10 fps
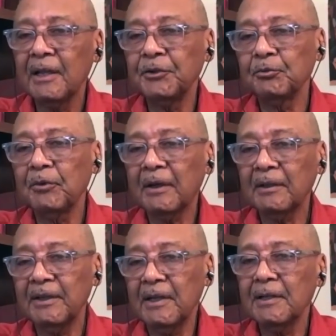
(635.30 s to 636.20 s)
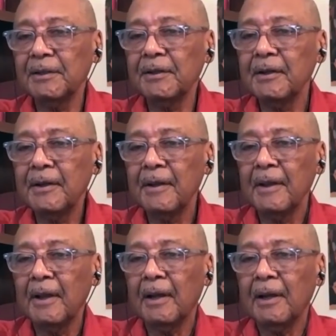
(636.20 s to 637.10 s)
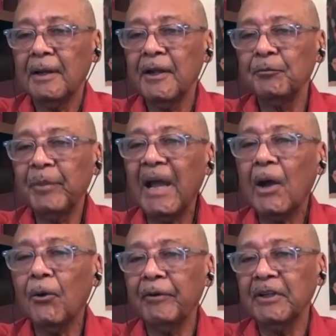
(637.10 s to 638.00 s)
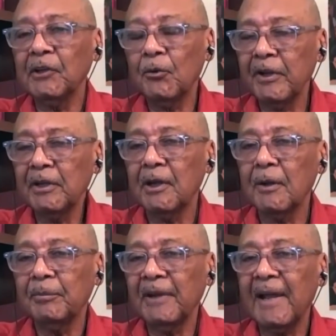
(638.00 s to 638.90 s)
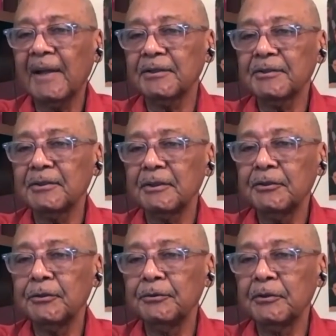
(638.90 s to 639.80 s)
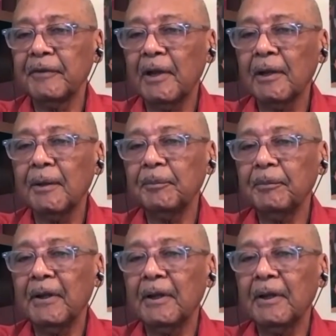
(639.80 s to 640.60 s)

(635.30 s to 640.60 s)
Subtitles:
and directly in empowering low-income Blacks to develop